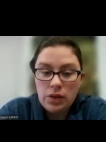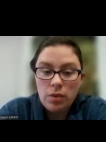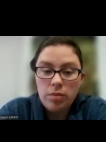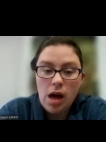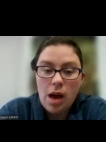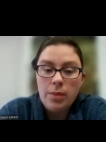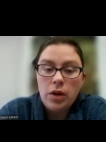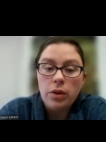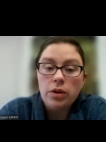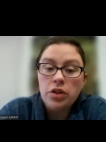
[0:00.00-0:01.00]
to apply
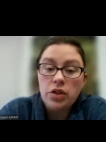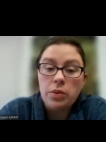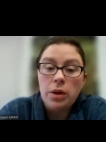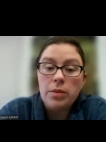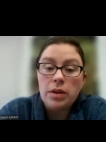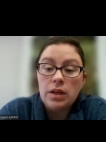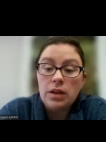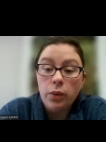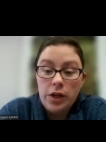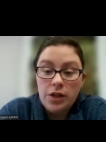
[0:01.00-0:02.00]
manure to SWGMAs in
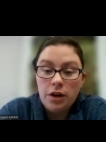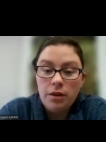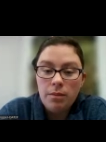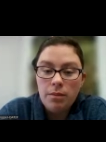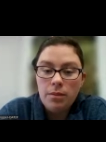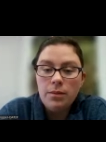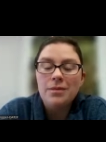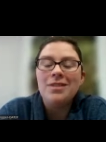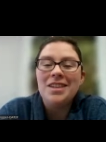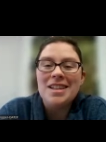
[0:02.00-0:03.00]
the winter.
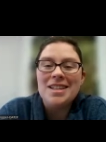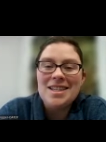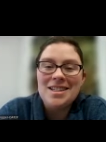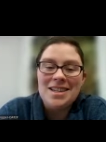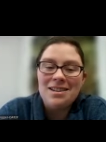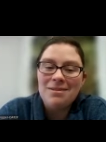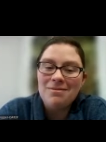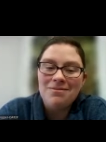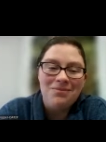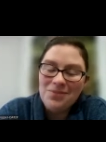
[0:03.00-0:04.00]
It's easy.
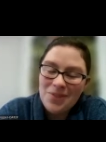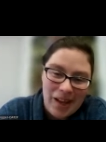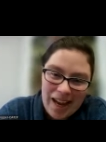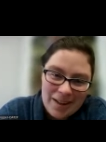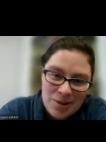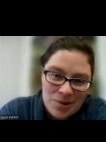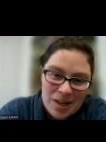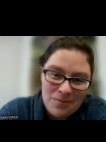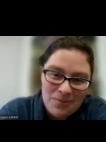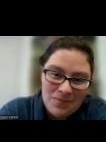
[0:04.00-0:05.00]
You can't do
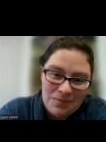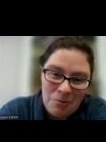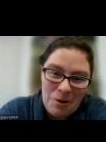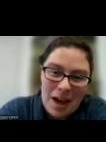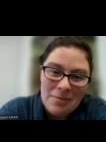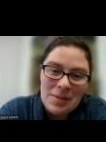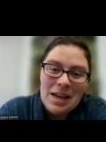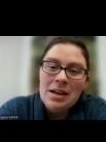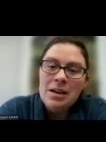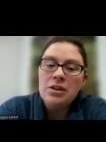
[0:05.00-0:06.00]
it, okay?
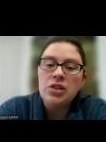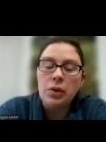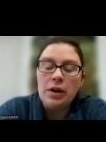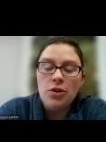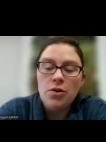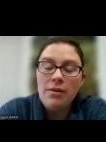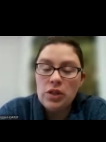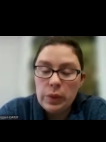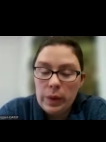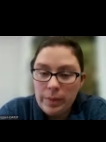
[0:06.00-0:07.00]
So if you have a
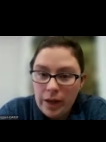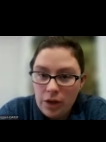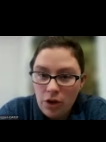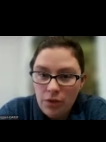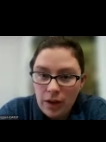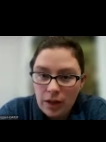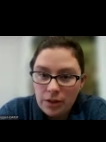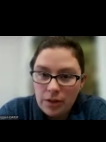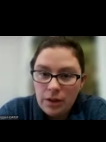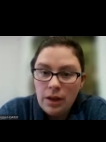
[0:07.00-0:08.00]
SWGMA in your
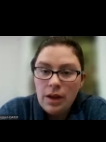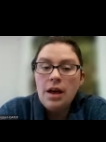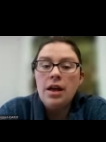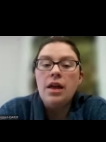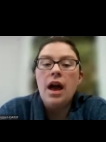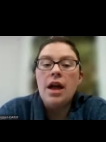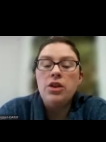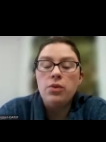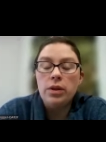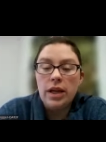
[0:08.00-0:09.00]
field
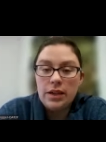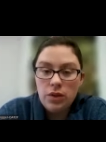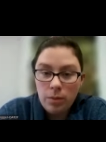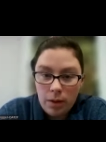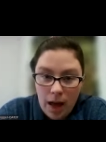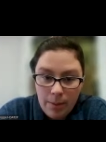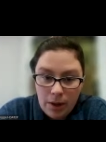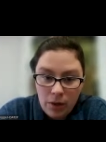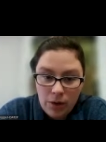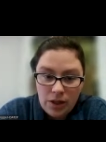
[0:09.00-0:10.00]
and you would like to apply
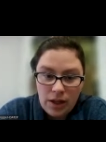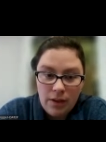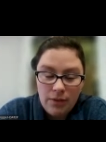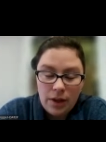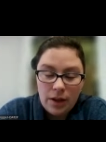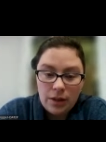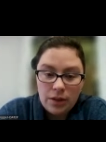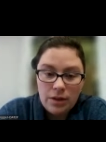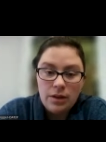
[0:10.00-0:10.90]
manure to that field